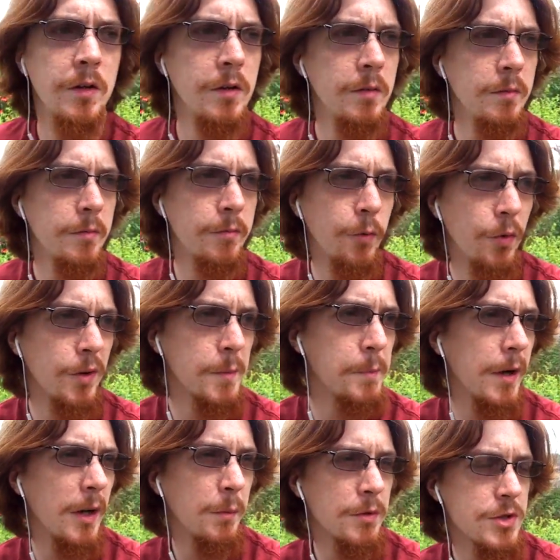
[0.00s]
fully
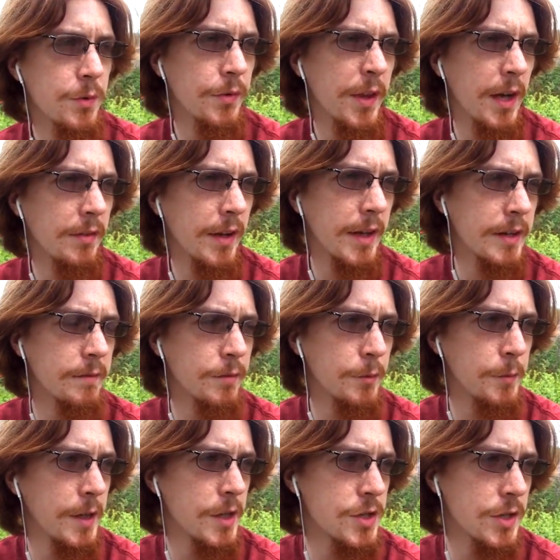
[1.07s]
published without that
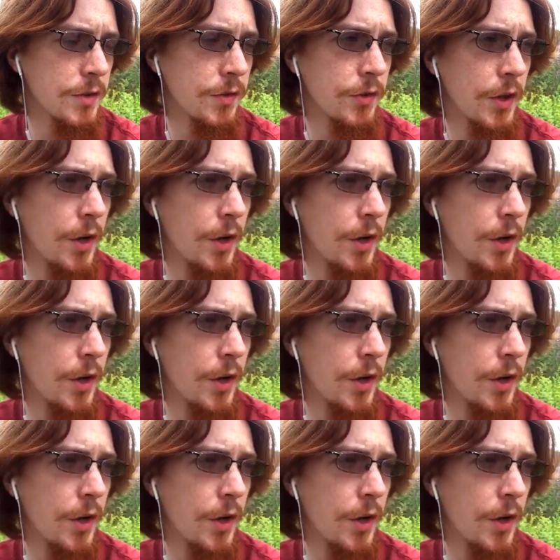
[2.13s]
information, so.